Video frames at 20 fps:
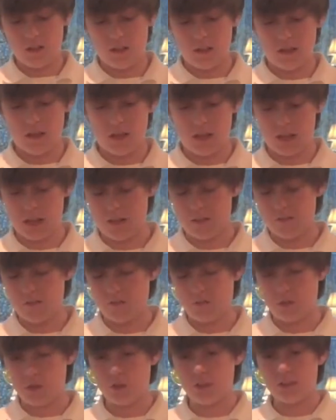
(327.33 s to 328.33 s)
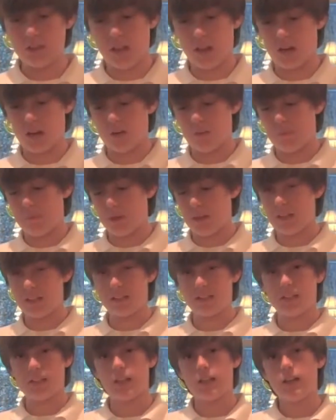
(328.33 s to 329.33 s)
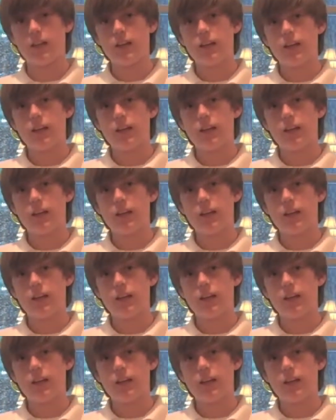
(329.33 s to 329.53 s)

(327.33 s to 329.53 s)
the fruits that are basic,